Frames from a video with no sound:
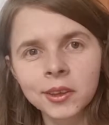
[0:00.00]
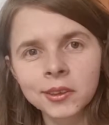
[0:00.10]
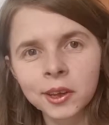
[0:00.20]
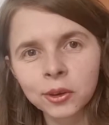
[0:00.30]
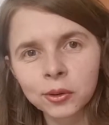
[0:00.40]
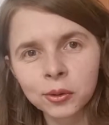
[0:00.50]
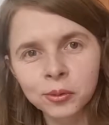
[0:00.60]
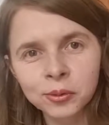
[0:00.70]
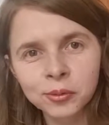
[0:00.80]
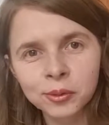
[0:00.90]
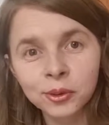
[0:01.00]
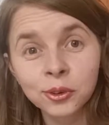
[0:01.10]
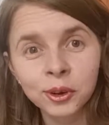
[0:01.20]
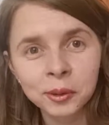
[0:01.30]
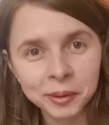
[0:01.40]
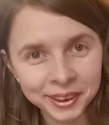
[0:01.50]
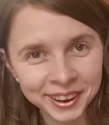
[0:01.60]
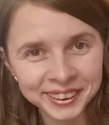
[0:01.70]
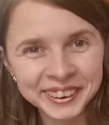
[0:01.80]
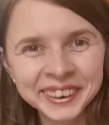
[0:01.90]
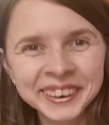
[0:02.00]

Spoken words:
Thank you for joining me again.